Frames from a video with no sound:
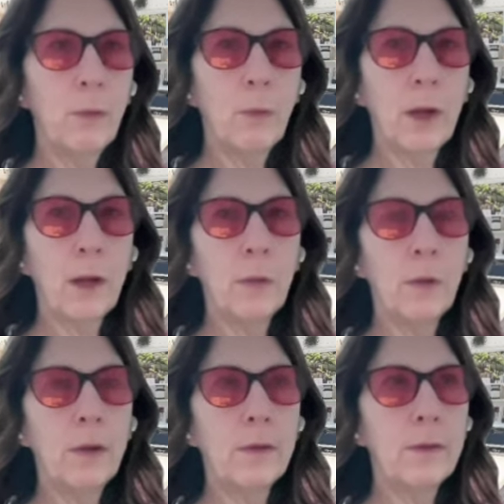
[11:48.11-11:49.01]
when it
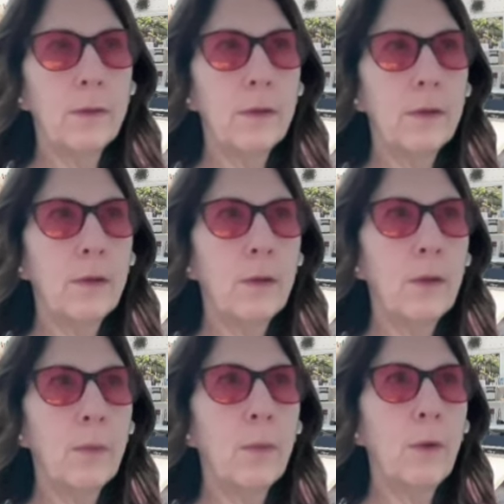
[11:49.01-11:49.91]
was to
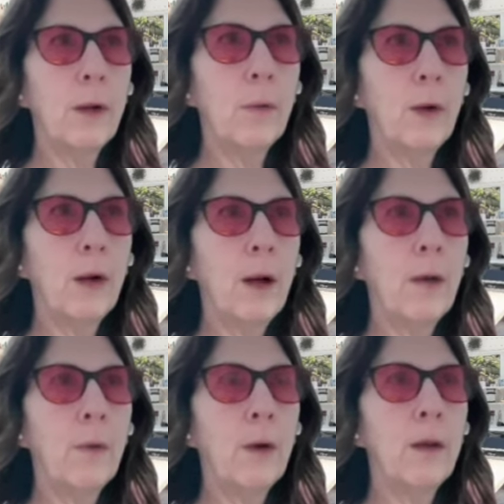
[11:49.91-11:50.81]
the point where
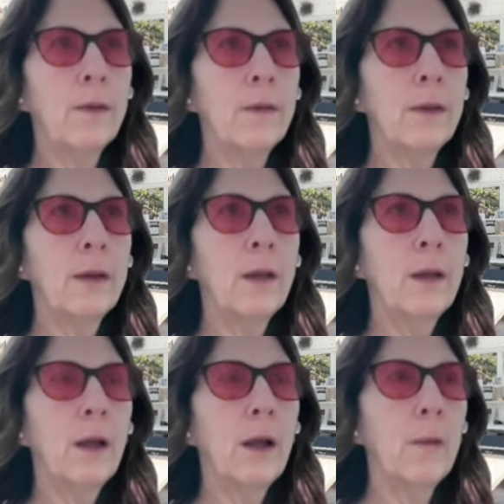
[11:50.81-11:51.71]
I was
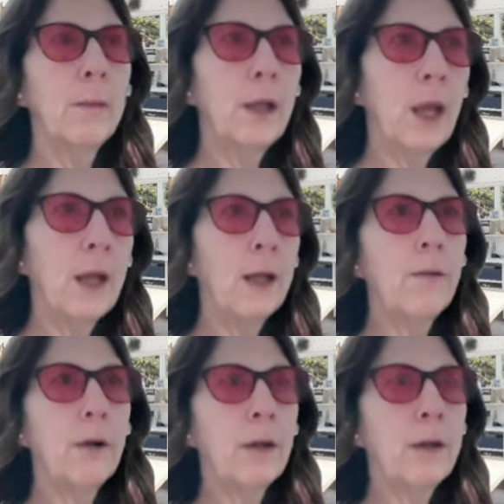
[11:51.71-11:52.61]

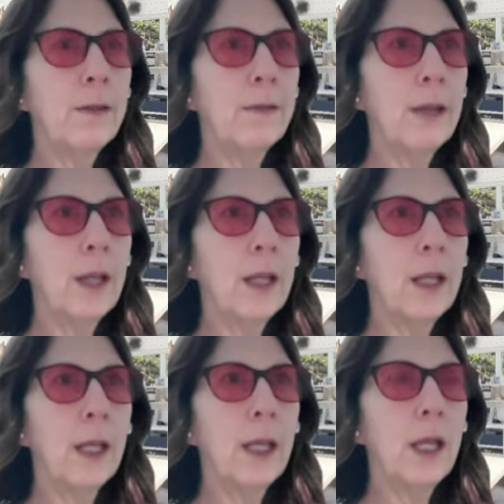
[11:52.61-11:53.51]
getting really
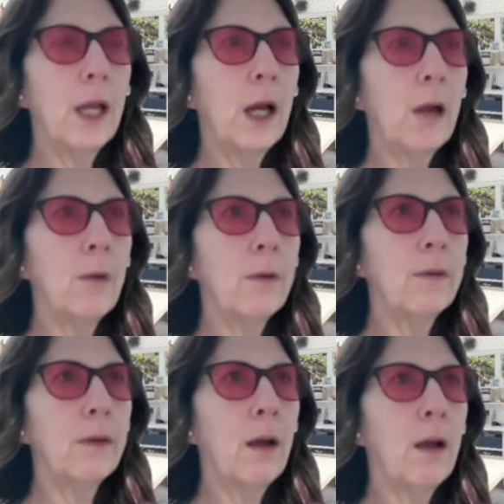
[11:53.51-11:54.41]
skinny. I
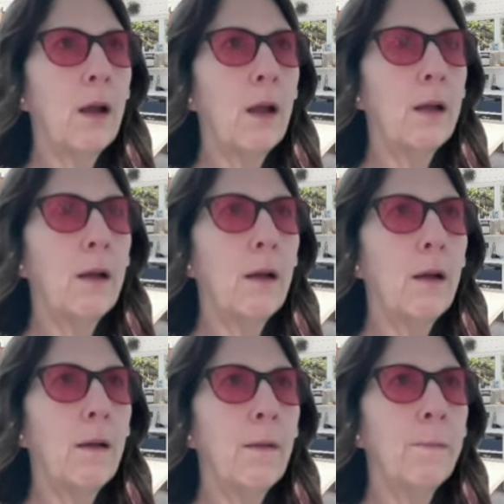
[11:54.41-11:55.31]
was
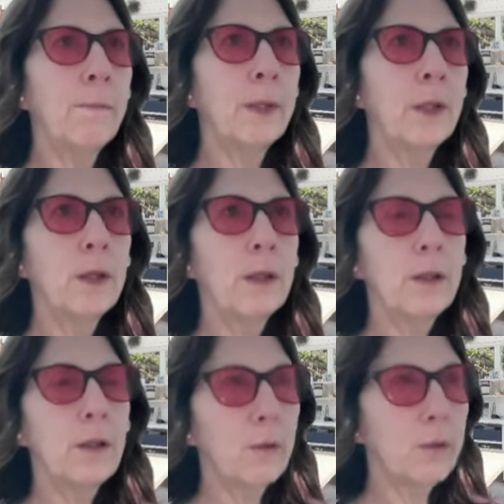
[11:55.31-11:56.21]
starting
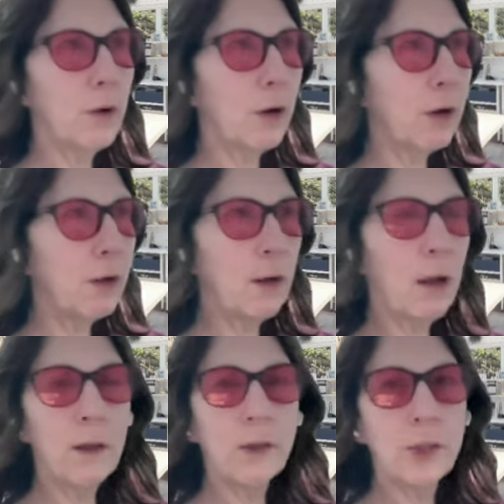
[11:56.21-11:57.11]
to
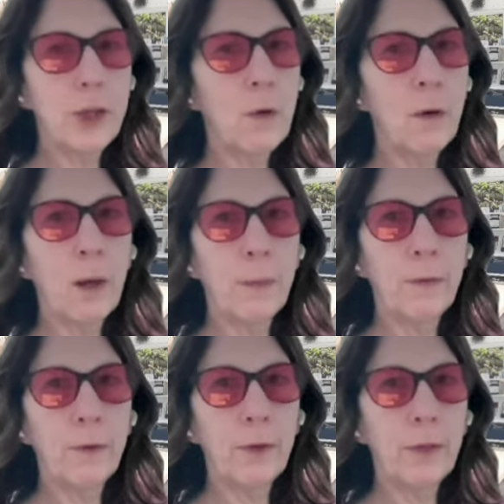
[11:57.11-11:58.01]
not show
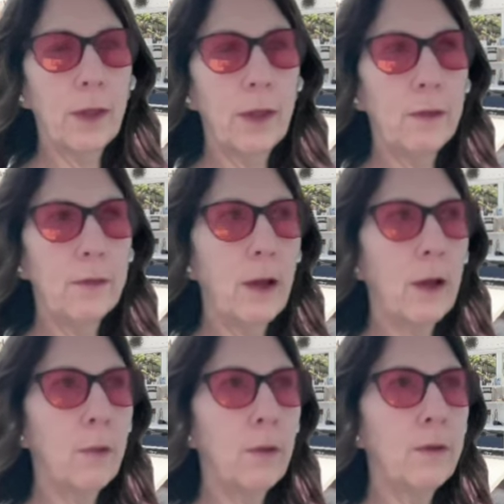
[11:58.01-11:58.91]
up for things.
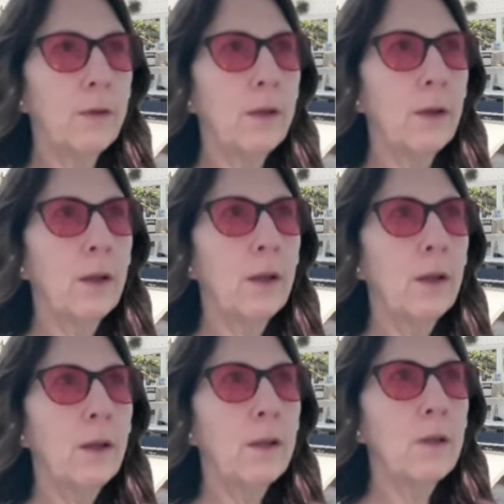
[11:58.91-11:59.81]
I was
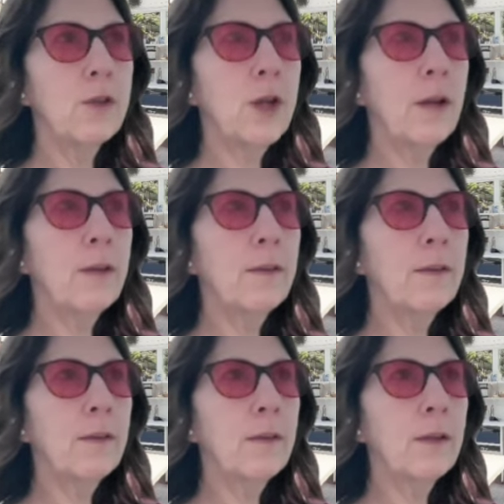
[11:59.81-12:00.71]

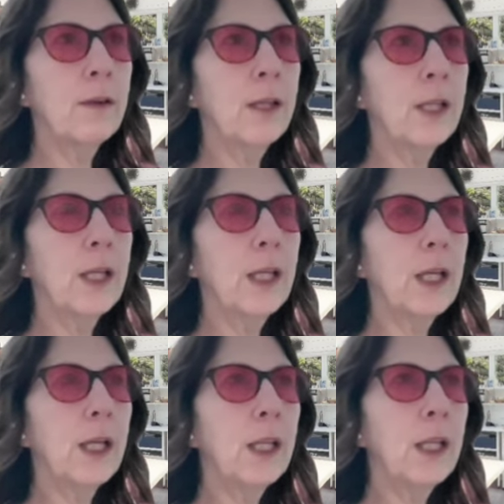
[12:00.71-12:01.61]
just
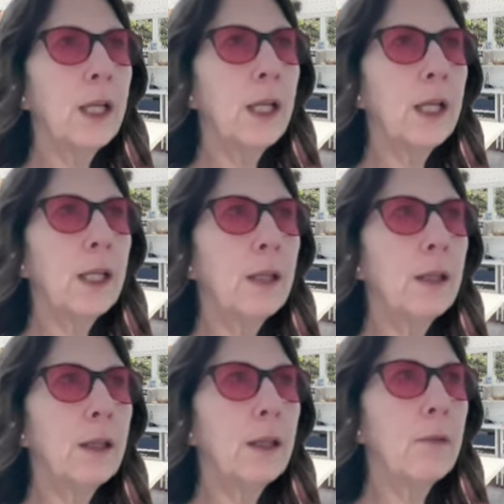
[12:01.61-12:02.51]
killing
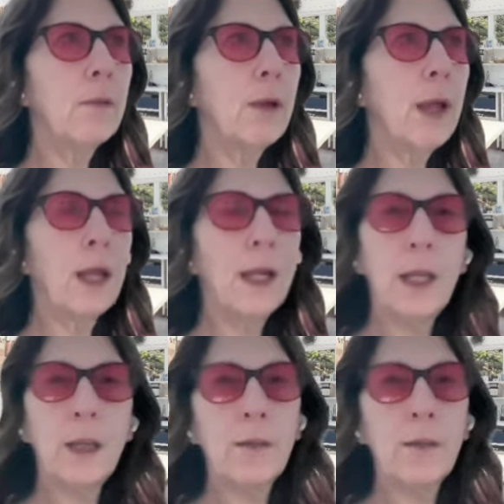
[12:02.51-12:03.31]
any